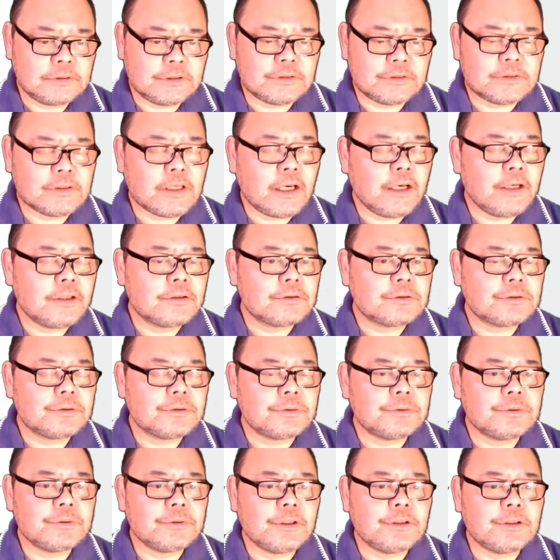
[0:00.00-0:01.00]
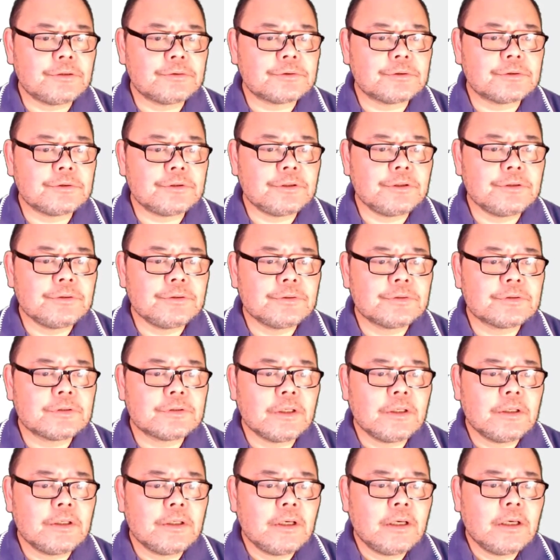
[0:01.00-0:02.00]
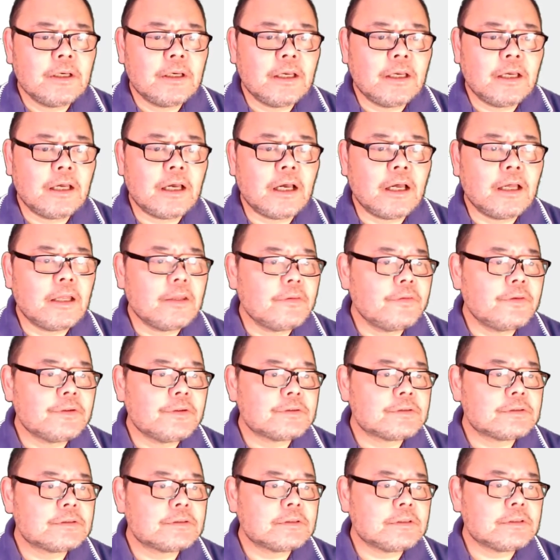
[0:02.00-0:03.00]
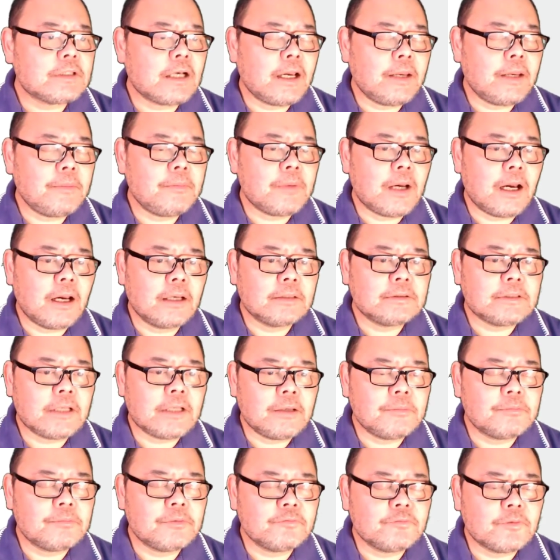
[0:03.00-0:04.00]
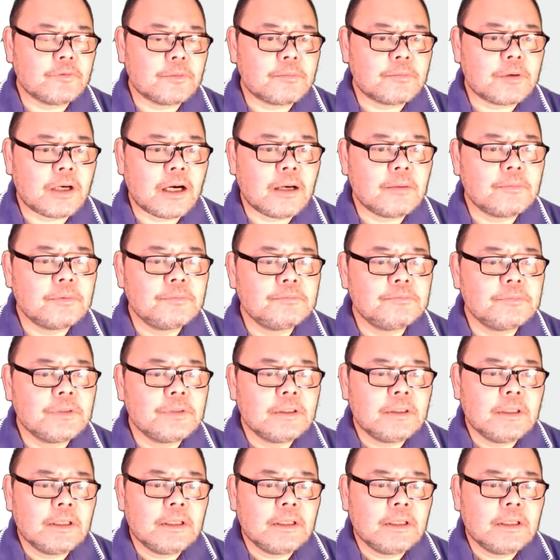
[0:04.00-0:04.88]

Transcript: decided to introduce uh, this type uh, type of a problem.